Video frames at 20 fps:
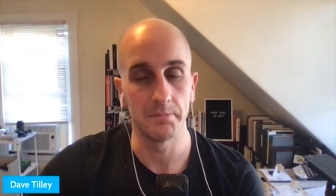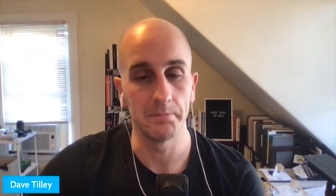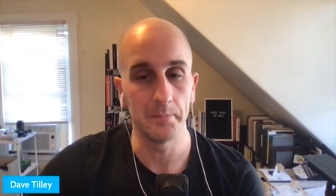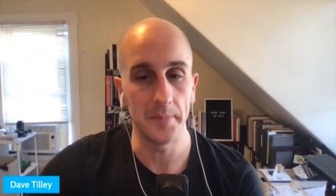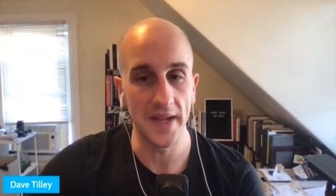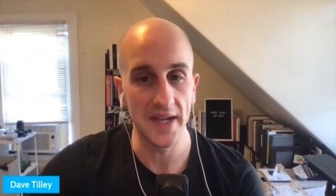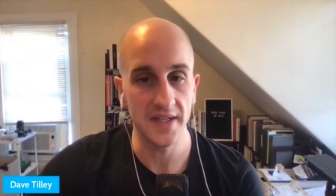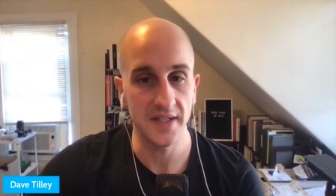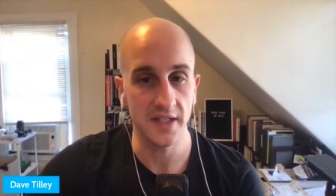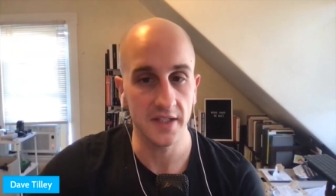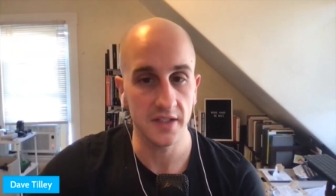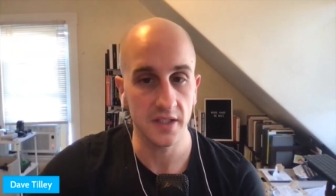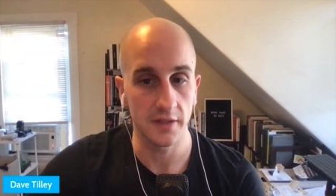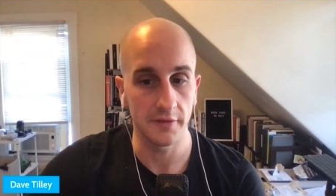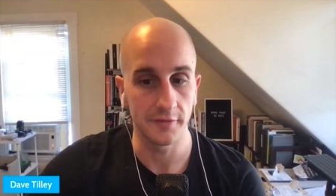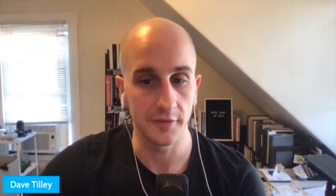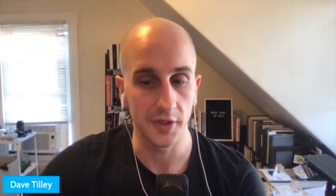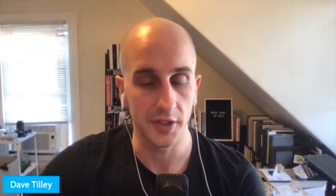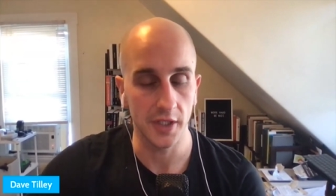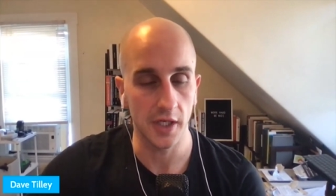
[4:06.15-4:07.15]
basics
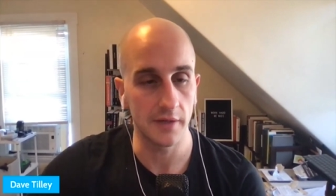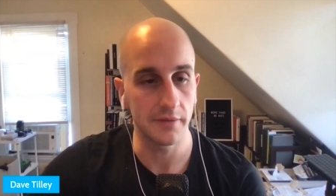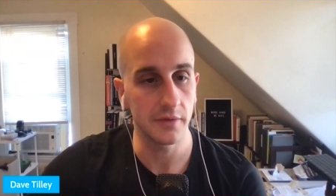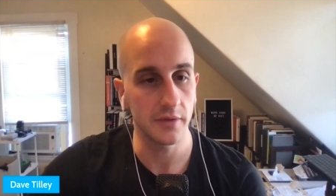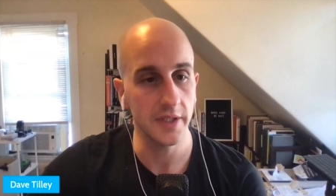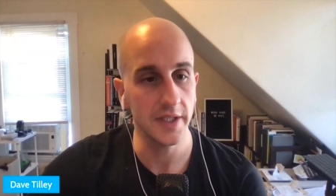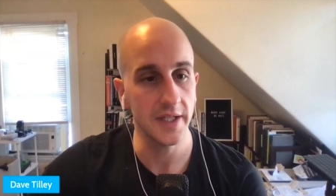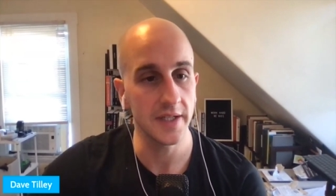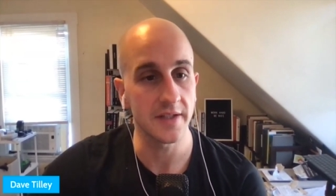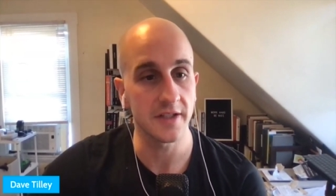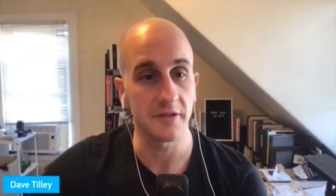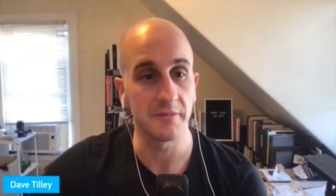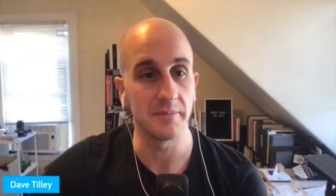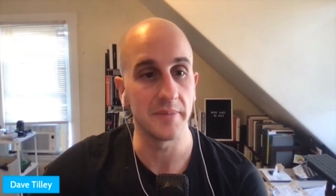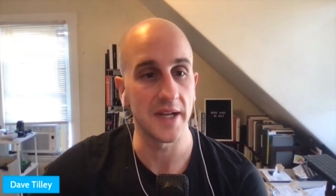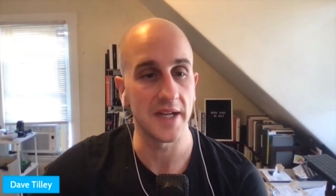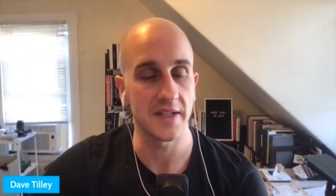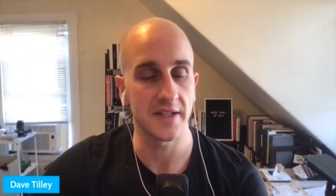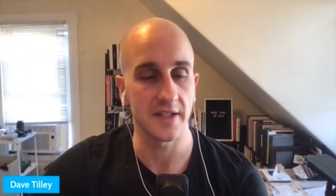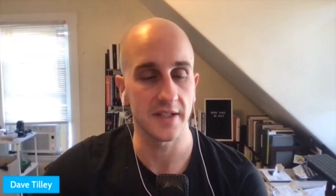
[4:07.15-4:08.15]
of recovery and some
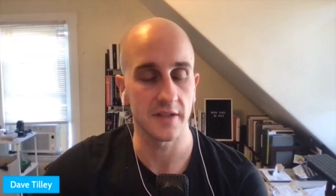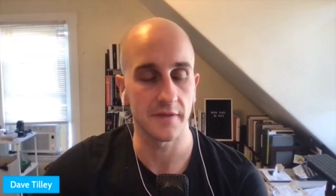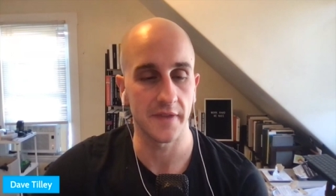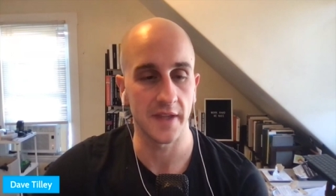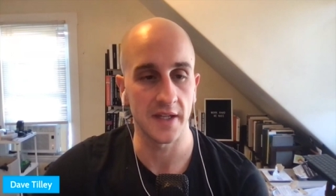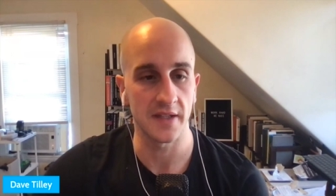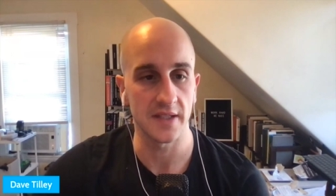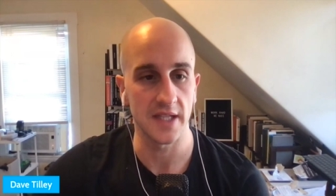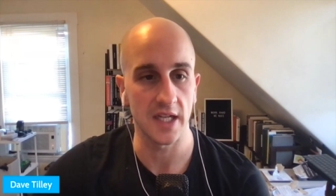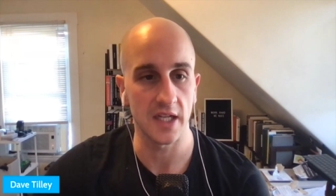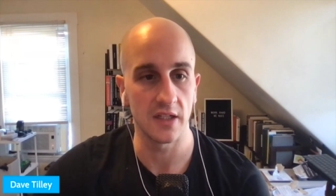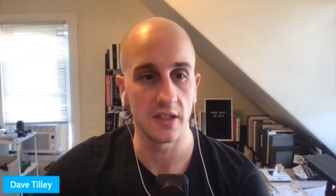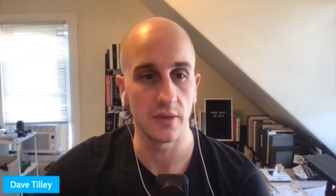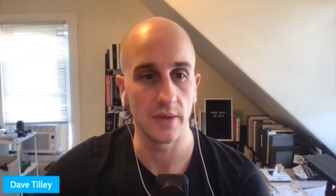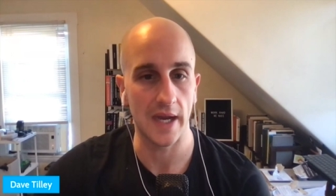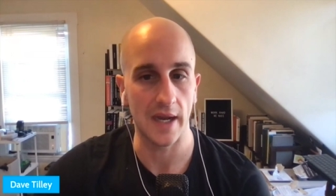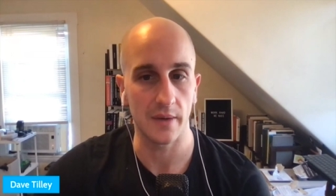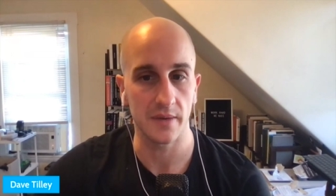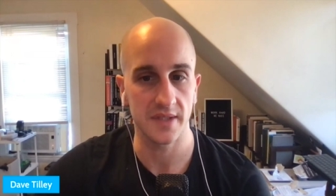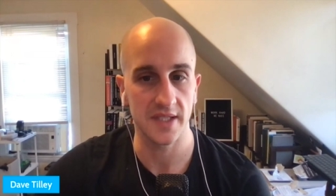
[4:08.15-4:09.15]
basics of things they can do
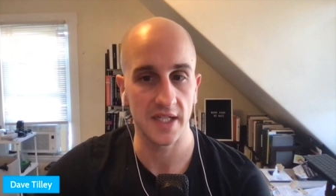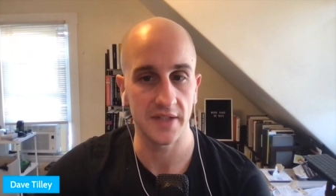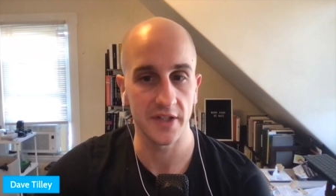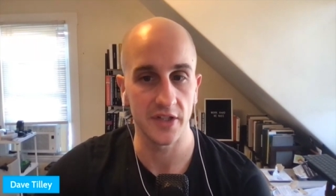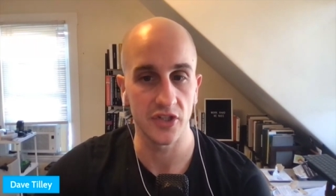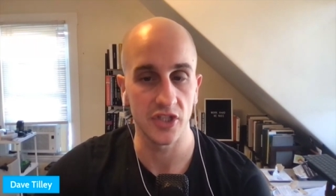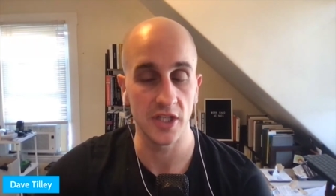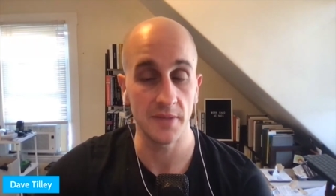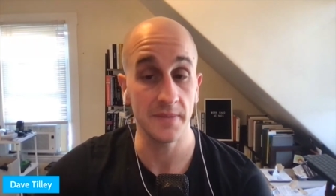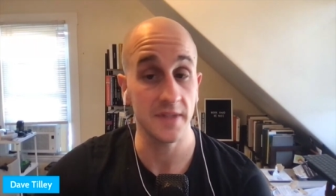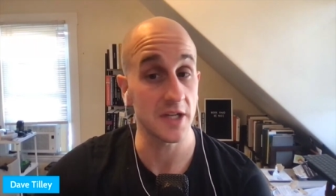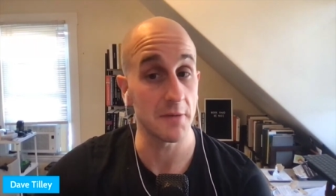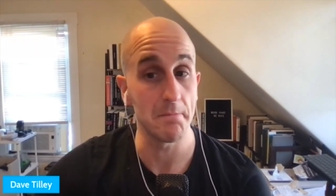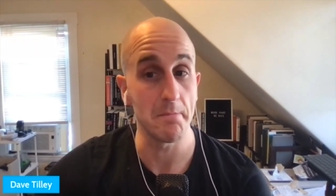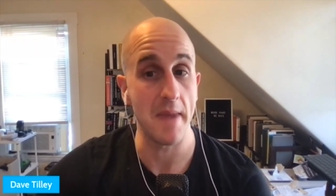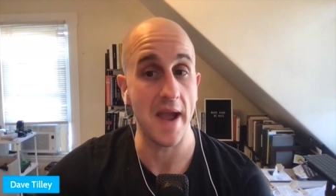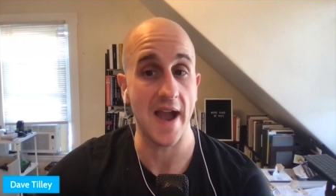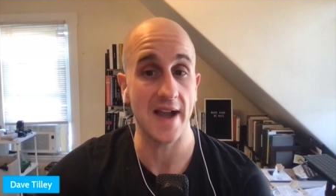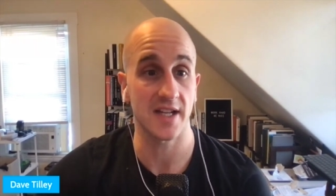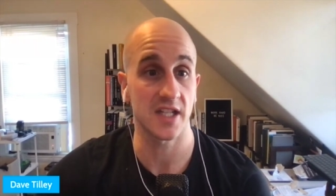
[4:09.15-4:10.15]
outside the gym to
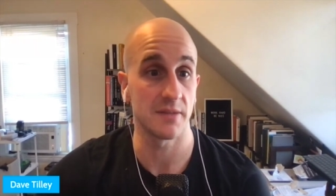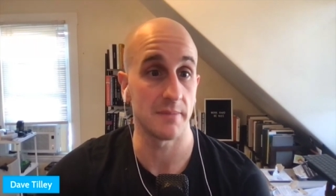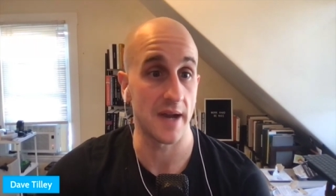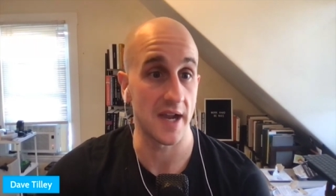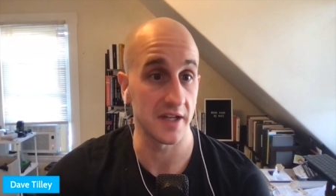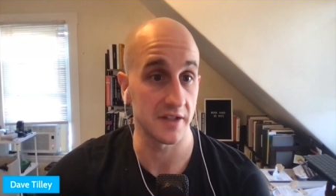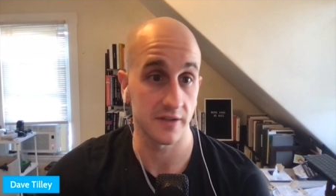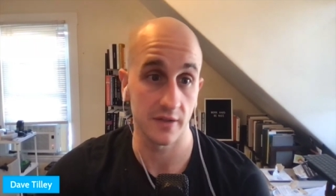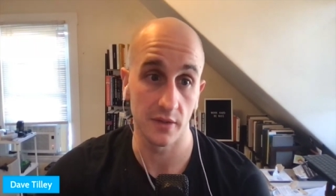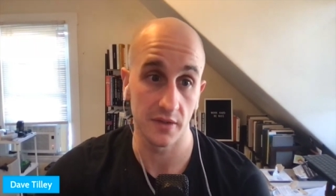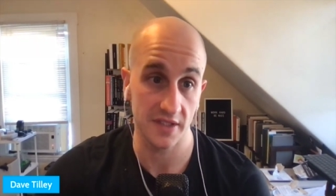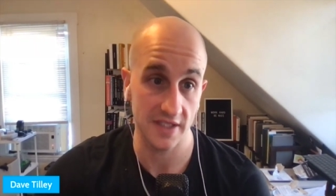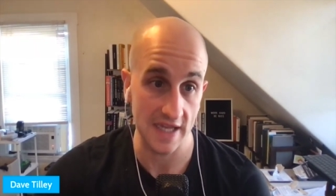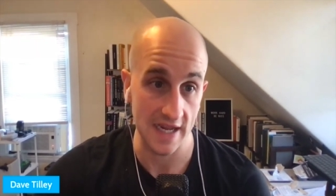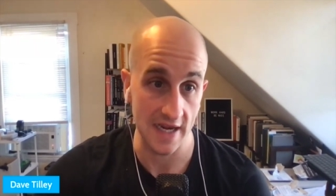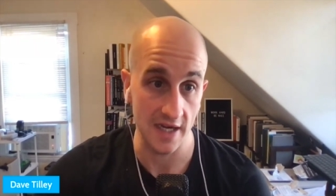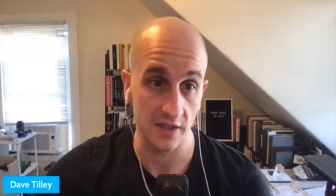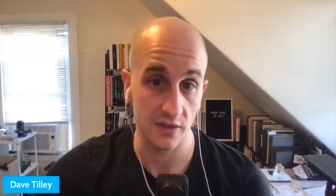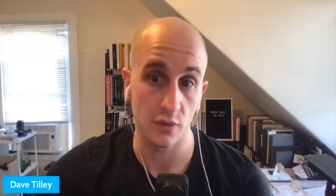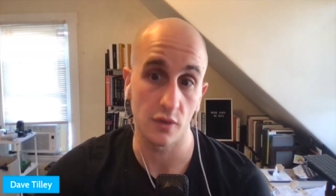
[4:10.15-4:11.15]
maximize those
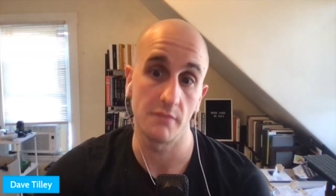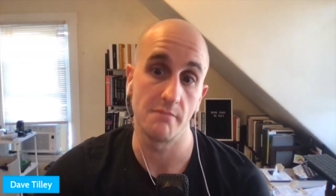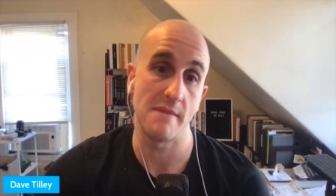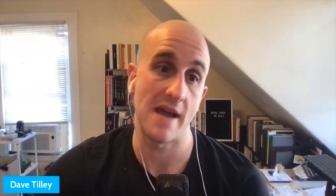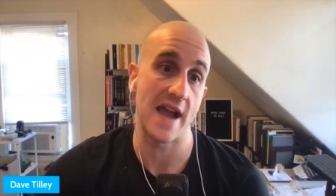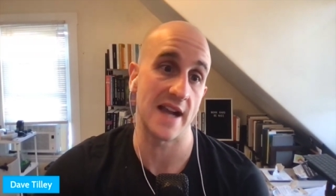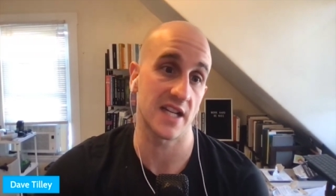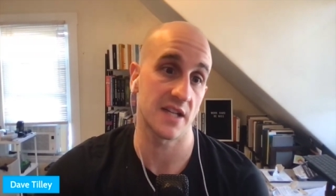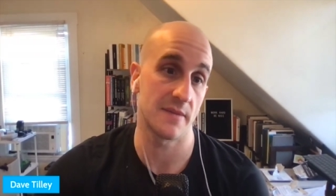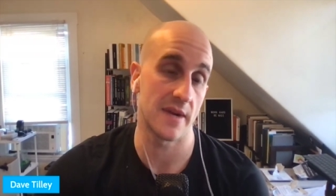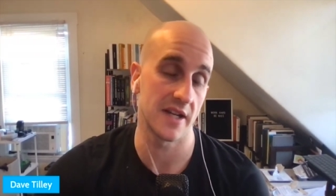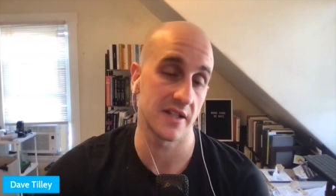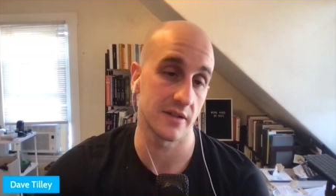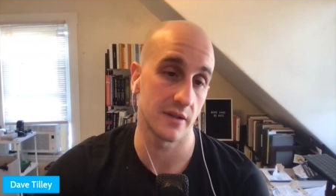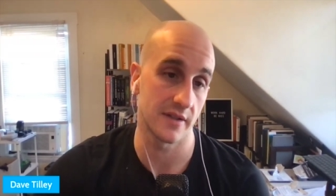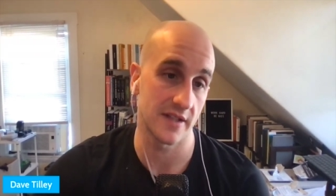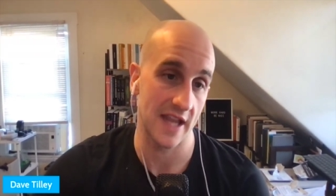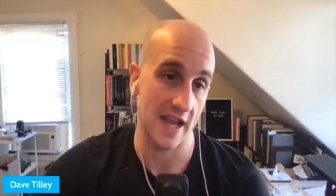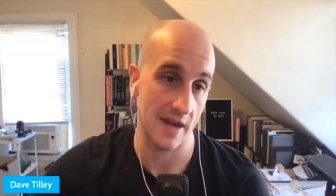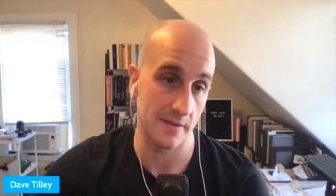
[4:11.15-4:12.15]
gains or maximize
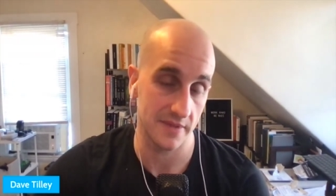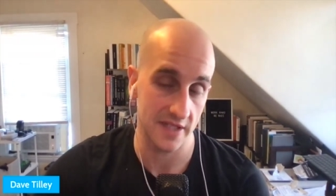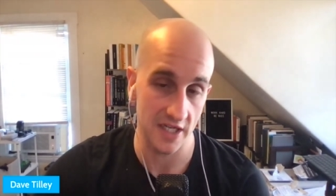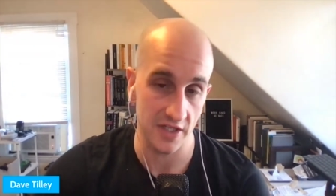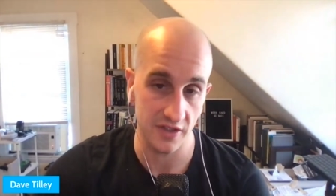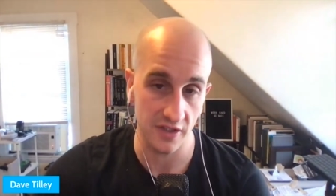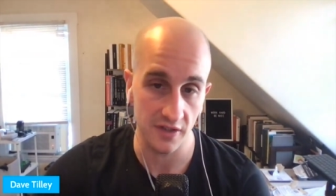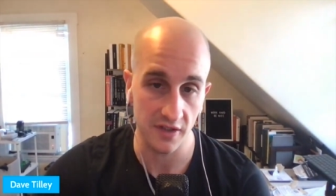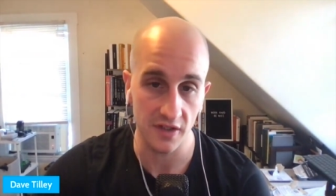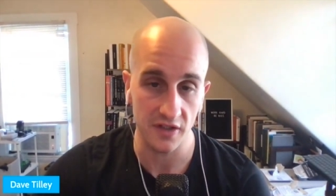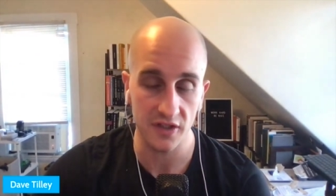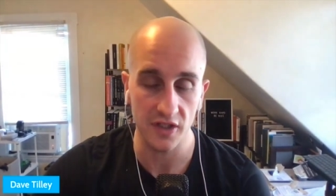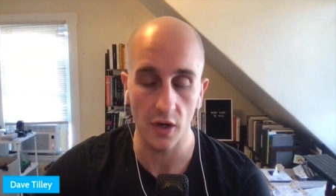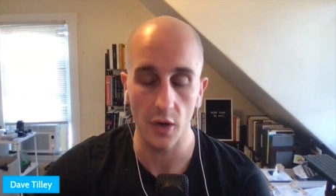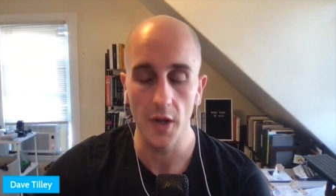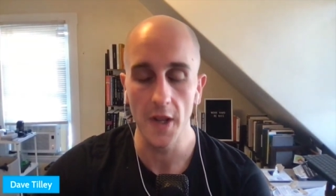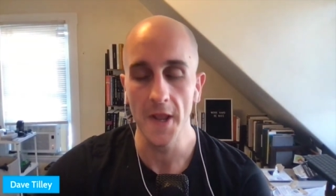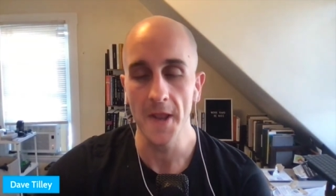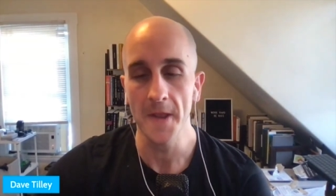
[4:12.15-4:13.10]
those adaptations. And so